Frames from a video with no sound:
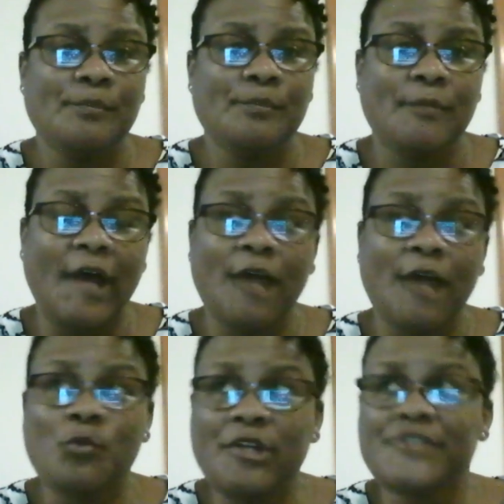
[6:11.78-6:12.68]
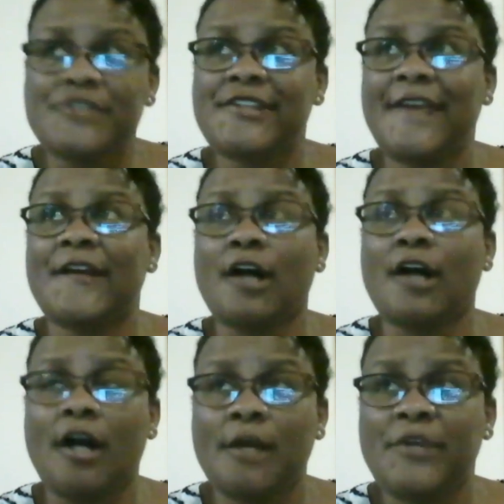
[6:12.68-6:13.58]
I will say there
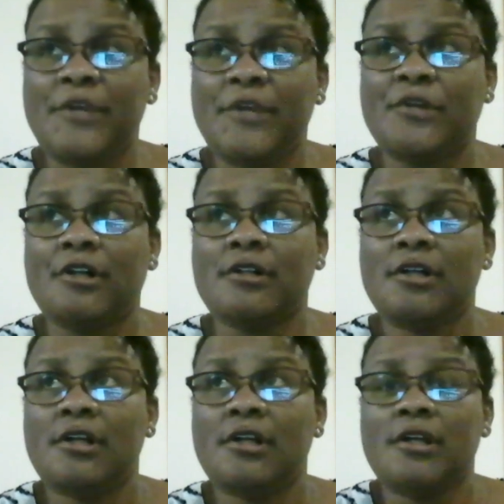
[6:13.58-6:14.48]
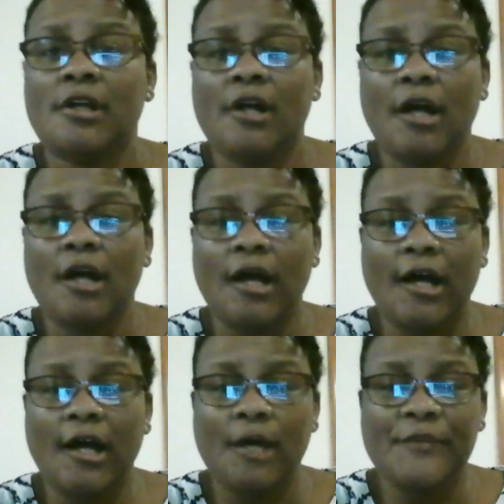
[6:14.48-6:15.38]
are people
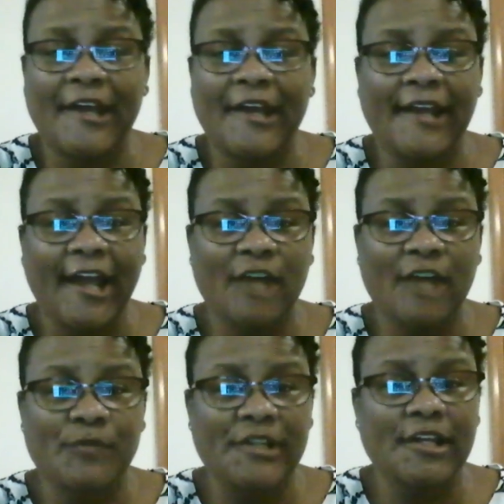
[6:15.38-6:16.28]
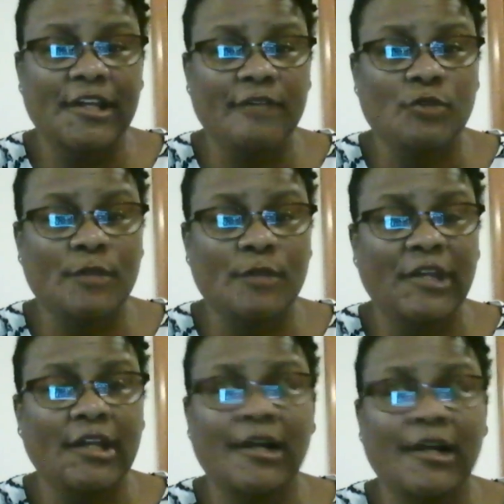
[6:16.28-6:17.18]
that have been there for me.